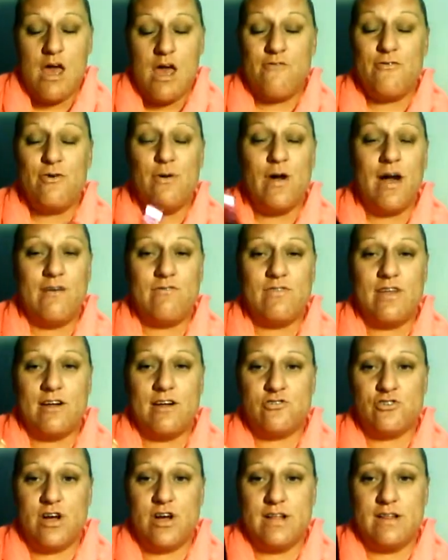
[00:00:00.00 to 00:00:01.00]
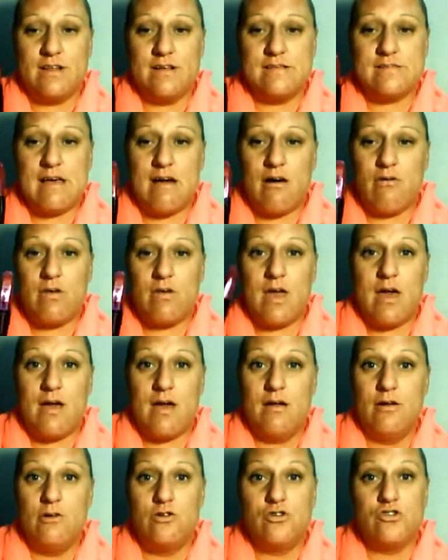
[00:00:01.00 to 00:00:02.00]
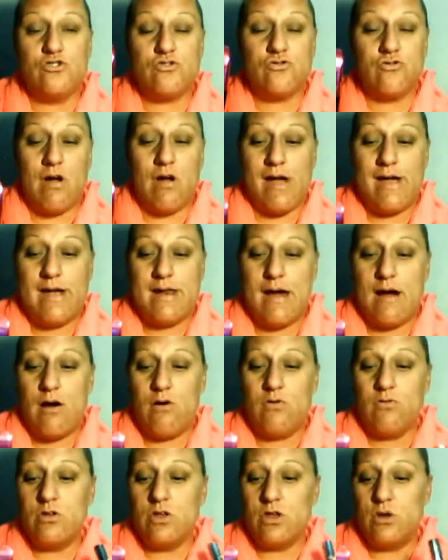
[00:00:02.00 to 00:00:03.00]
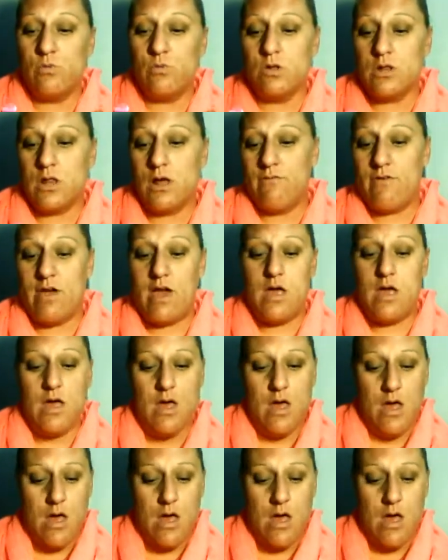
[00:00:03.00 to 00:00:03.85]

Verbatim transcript: If you have not tried this out yet, try it out. You will love it.